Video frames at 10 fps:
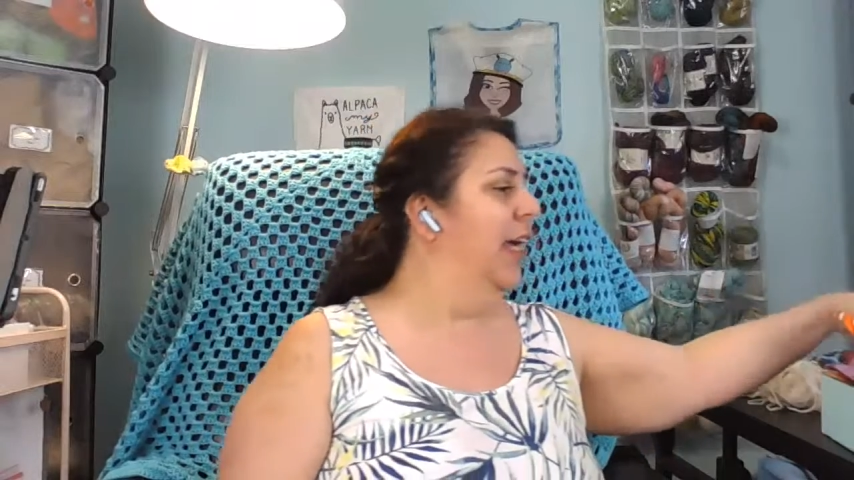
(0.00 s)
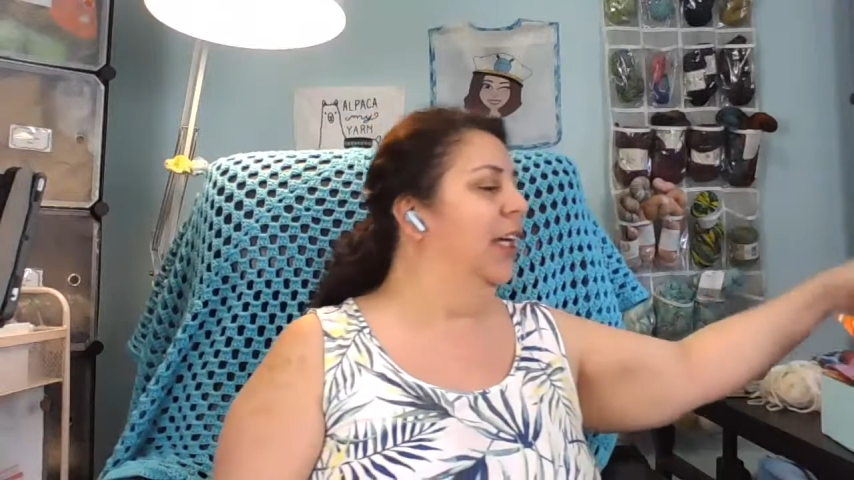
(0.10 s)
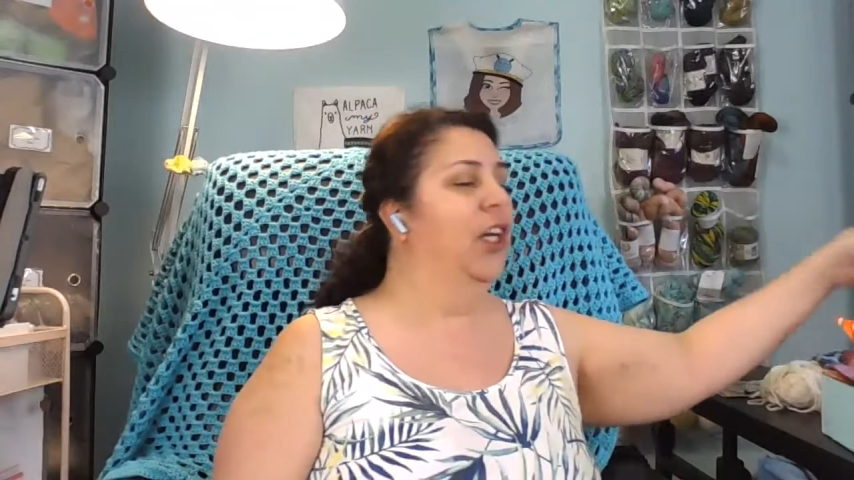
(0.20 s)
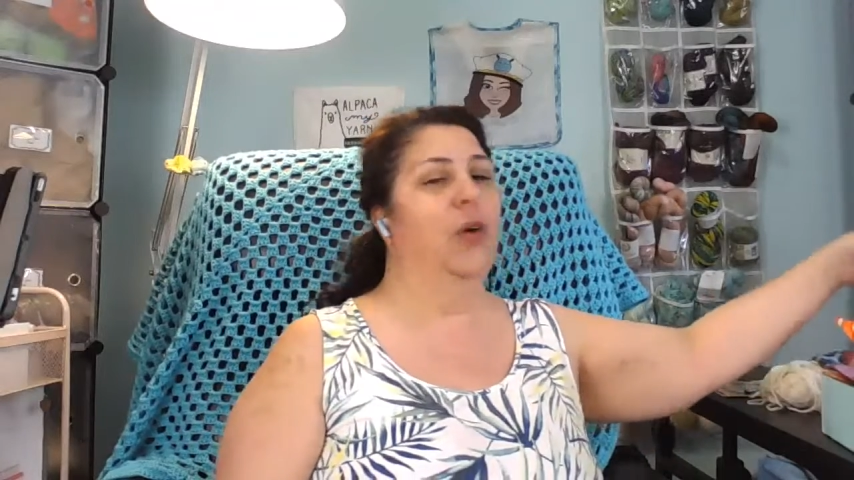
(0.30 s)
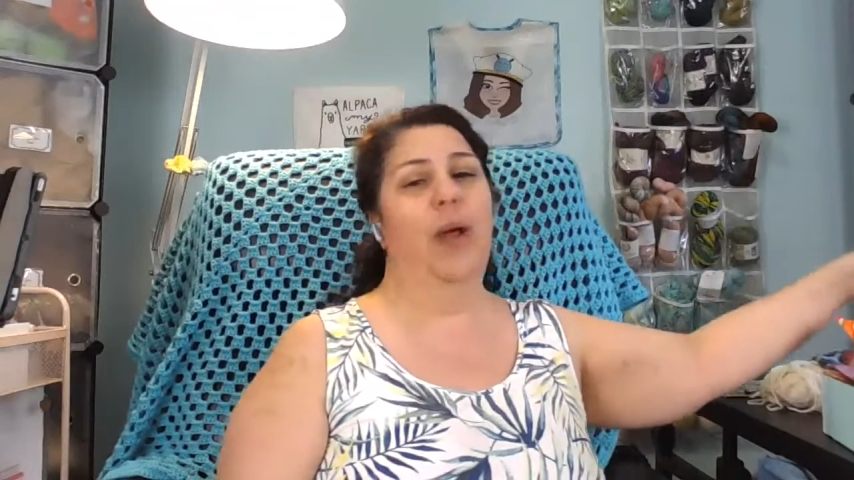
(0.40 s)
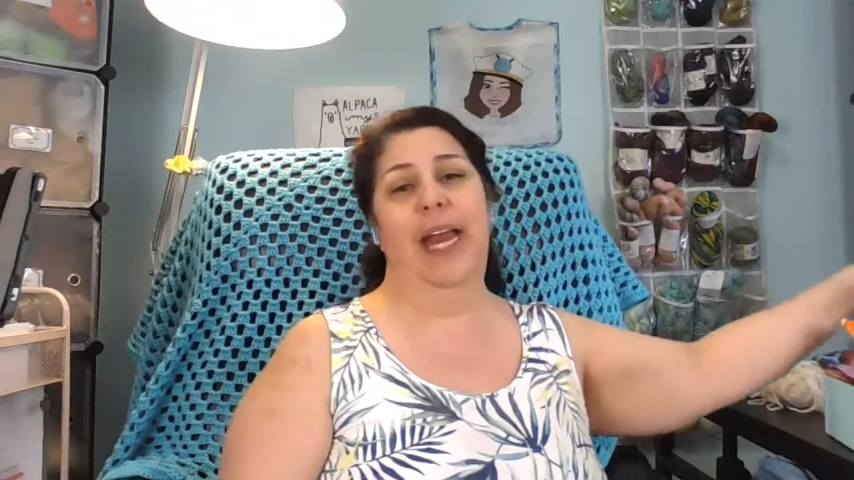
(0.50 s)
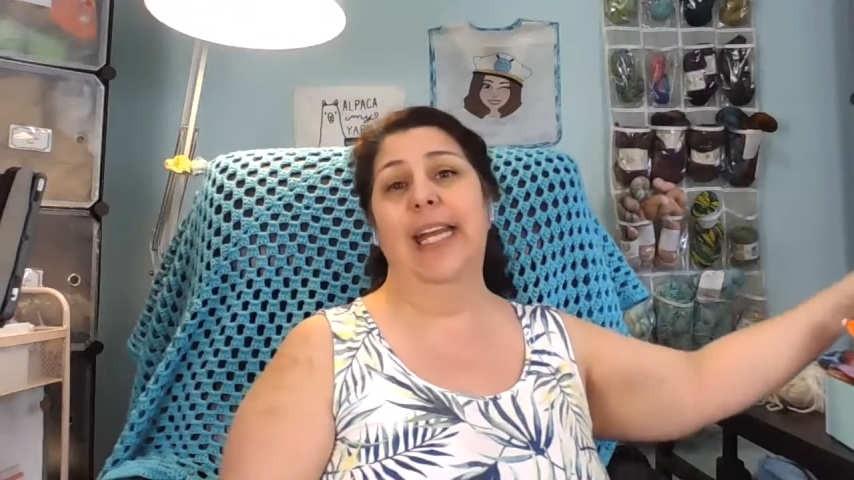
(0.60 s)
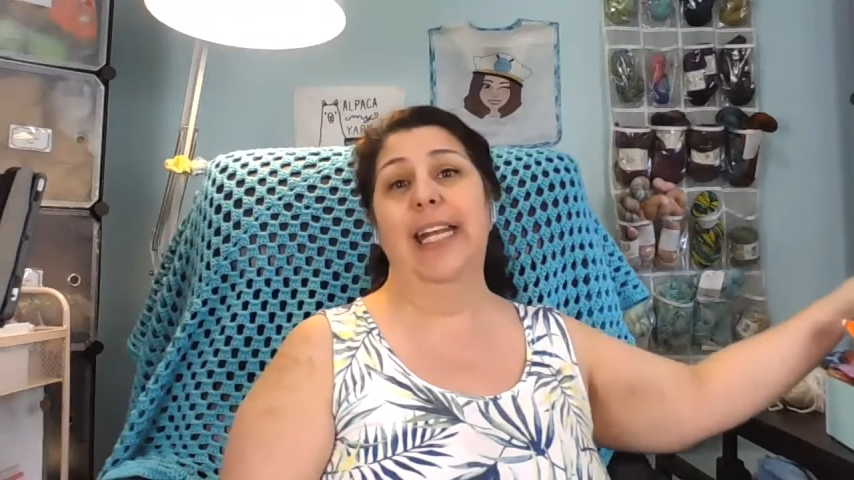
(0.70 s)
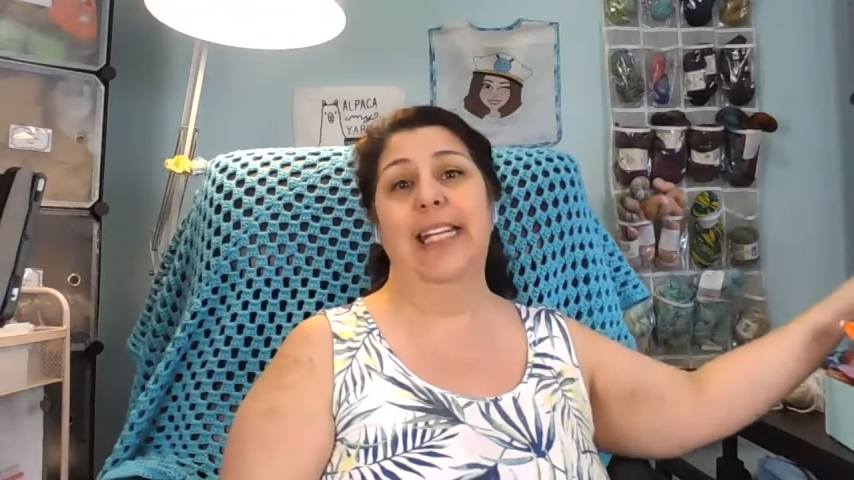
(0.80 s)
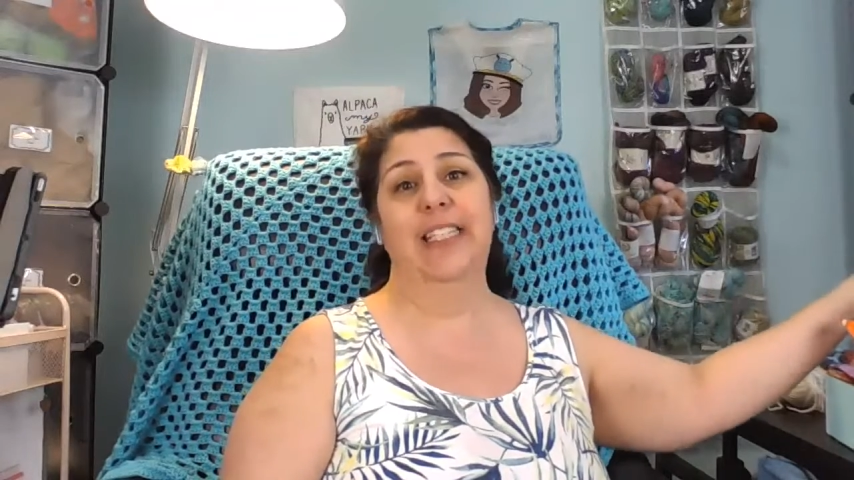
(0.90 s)
you know what,
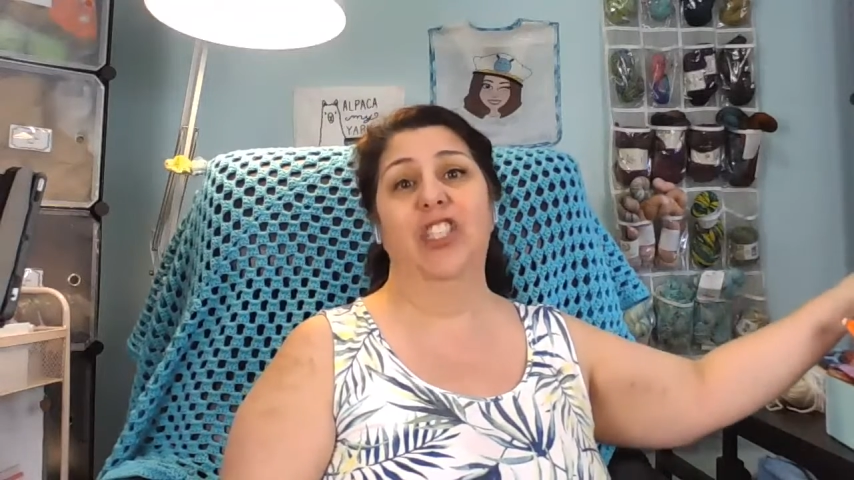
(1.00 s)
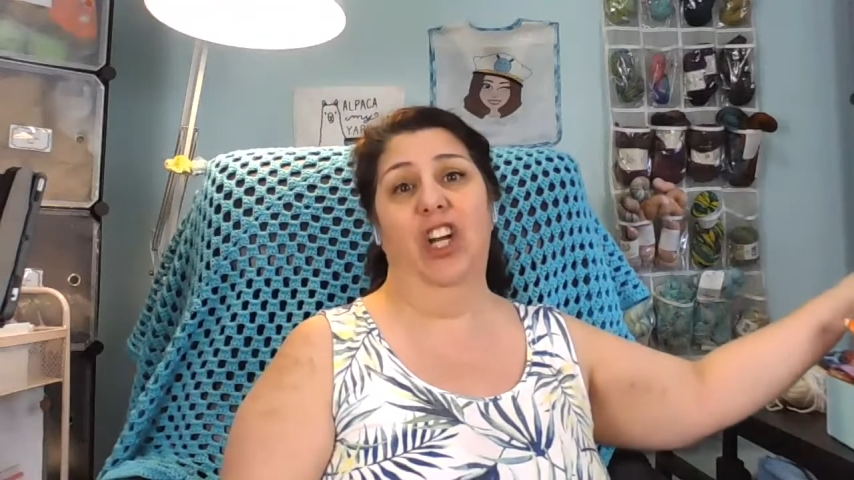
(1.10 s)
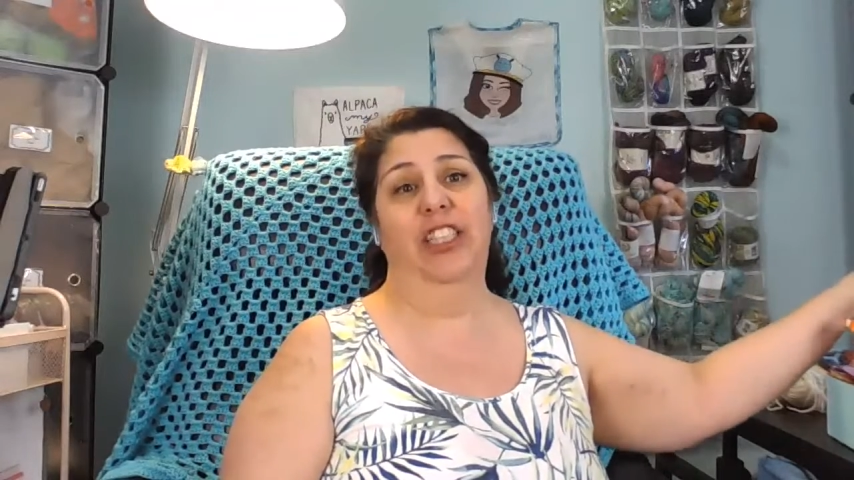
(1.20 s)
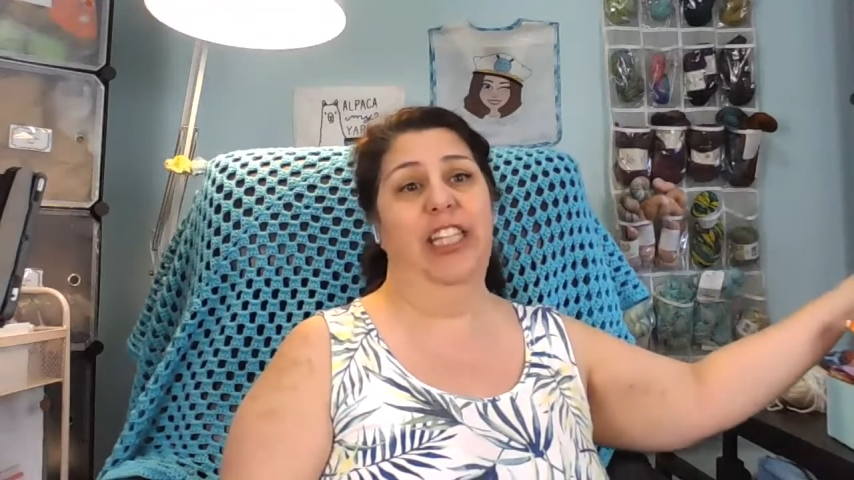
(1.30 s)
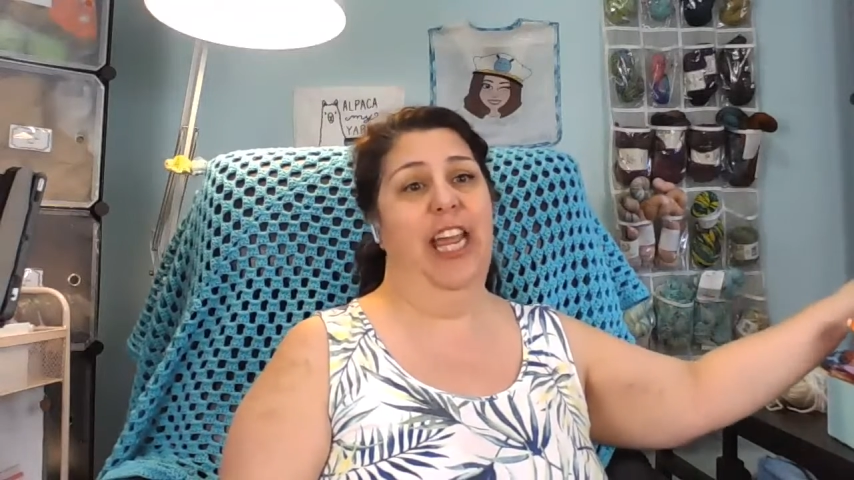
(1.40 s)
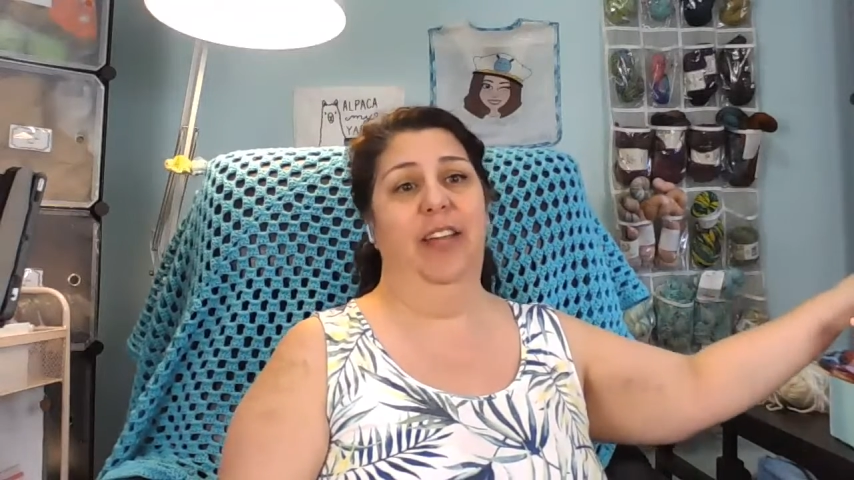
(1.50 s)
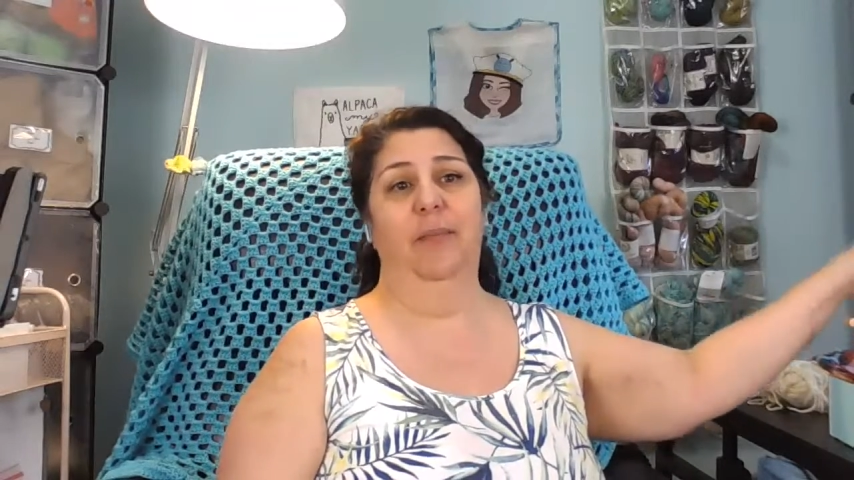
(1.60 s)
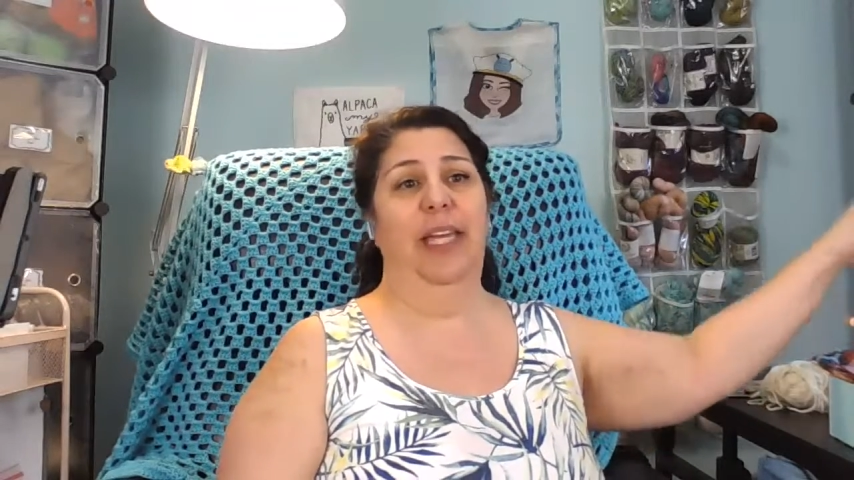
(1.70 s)
and it is Yarn Yay